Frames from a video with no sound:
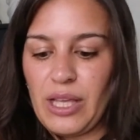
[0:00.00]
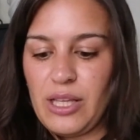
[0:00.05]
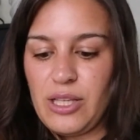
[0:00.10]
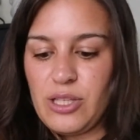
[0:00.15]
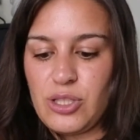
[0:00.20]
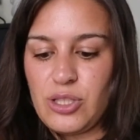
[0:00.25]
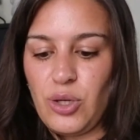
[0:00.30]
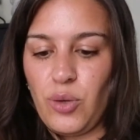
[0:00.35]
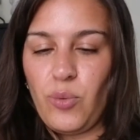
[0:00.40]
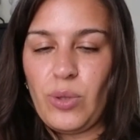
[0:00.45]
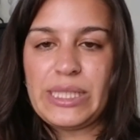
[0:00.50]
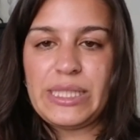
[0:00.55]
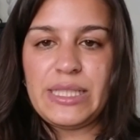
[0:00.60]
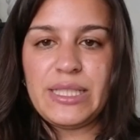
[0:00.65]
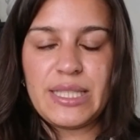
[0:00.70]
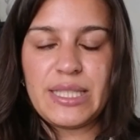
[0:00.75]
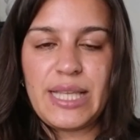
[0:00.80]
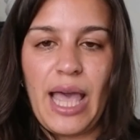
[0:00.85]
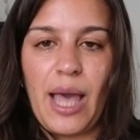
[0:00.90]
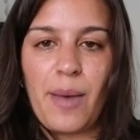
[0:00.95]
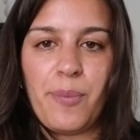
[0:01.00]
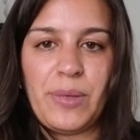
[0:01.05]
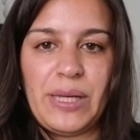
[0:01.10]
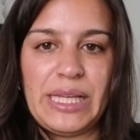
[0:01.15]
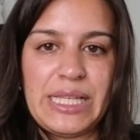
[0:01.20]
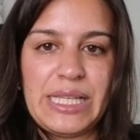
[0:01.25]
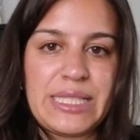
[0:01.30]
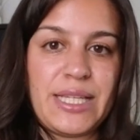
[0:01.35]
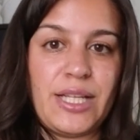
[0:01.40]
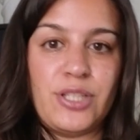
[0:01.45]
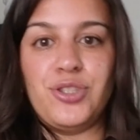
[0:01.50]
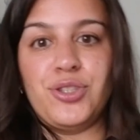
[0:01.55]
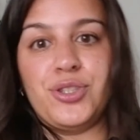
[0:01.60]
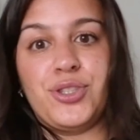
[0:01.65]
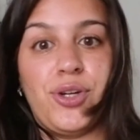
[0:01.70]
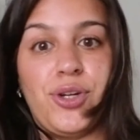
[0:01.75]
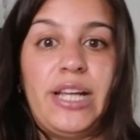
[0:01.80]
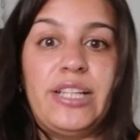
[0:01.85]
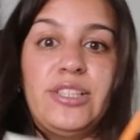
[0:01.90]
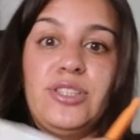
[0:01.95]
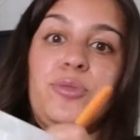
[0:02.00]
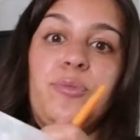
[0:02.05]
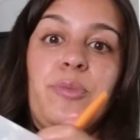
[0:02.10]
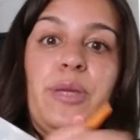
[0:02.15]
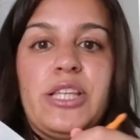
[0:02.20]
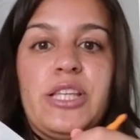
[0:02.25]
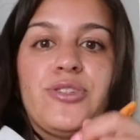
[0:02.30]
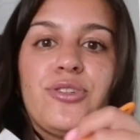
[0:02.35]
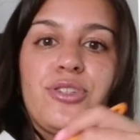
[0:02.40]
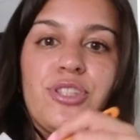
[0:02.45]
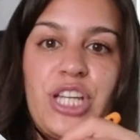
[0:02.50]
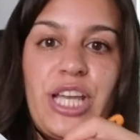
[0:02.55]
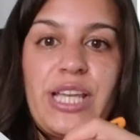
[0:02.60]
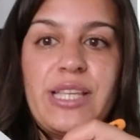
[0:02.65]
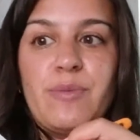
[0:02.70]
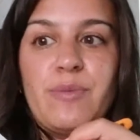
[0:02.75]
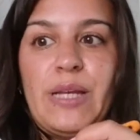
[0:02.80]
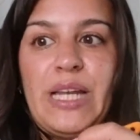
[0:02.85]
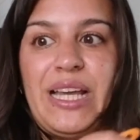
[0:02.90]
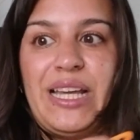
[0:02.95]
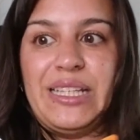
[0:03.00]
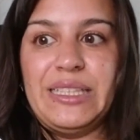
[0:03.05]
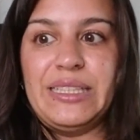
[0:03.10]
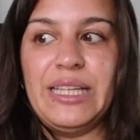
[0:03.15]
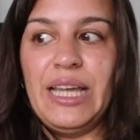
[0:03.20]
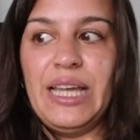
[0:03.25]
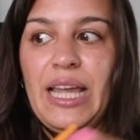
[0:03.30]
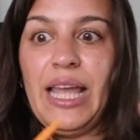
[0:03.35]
So what is happening is that you're trying to mix your Jesmonite,